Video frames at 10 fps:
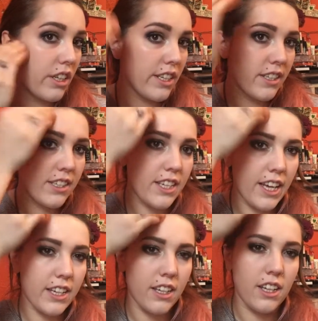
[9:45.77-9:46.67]
It did
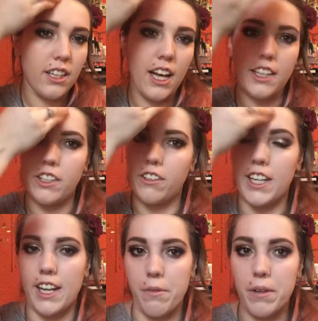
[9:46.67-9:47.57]
take a lot though.
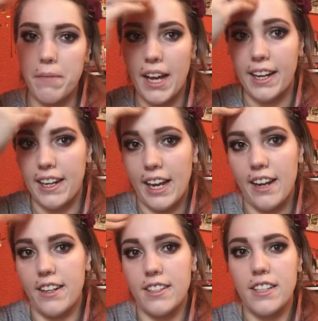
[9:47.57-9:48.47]
Like, I went back and
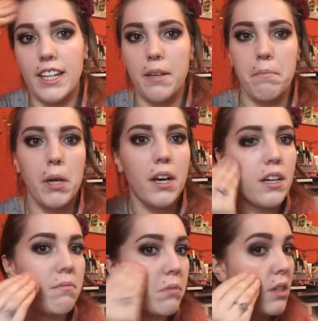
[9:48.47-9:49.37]
added a second
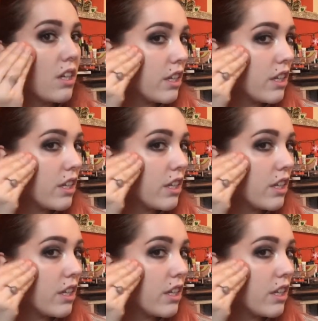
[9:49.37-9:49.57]
pump.